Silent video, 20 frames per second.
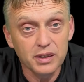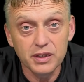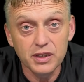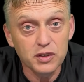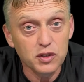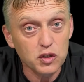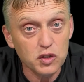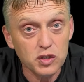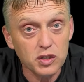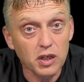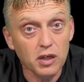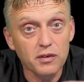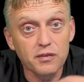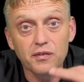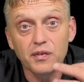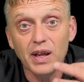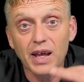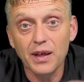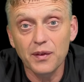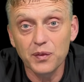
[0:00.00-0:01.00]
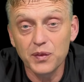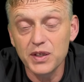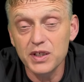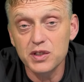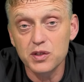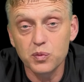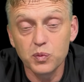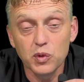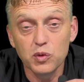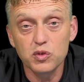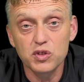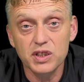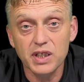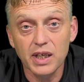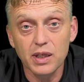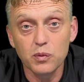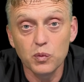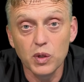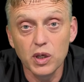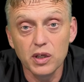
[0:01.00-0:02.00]
and it doesn't go flat, this will
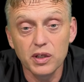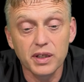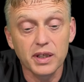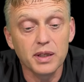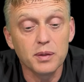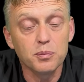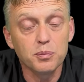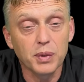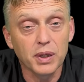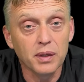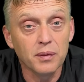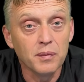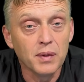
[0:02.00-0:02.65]
stay working.